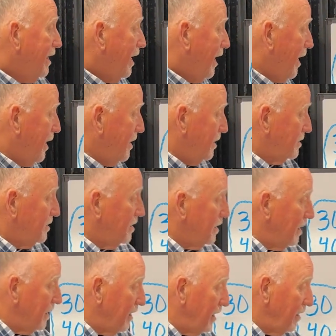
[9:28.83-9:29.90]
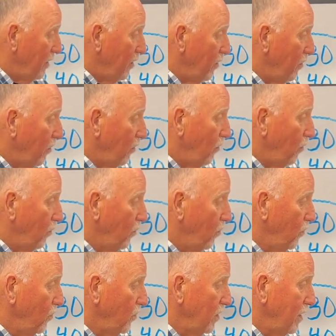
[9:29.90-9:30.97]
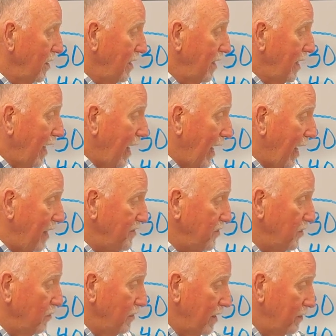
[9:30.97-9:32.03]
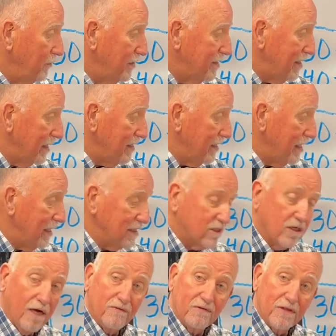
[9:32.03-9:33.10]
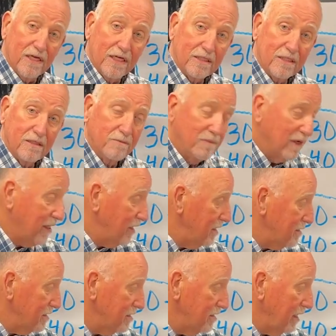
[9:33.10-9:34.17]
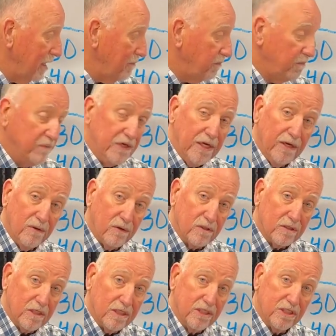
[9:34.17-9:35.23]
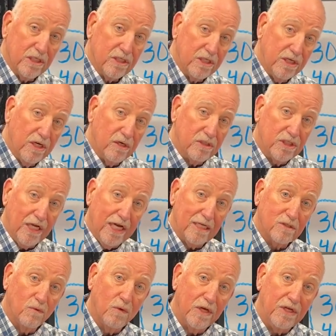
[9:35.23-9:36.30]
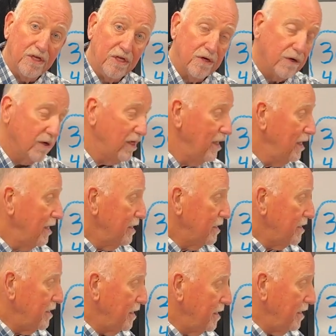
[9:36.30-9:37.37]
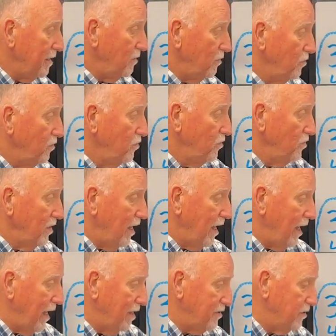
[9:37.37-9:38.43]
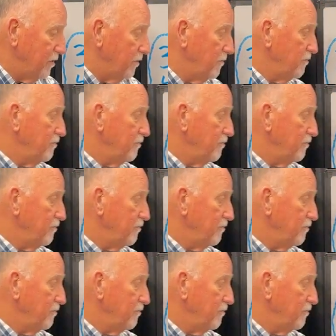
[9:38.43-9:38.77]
Ella tiene un año. And we take the S off of this because it's not years, it's just years. She has 1 year. Tiene un año.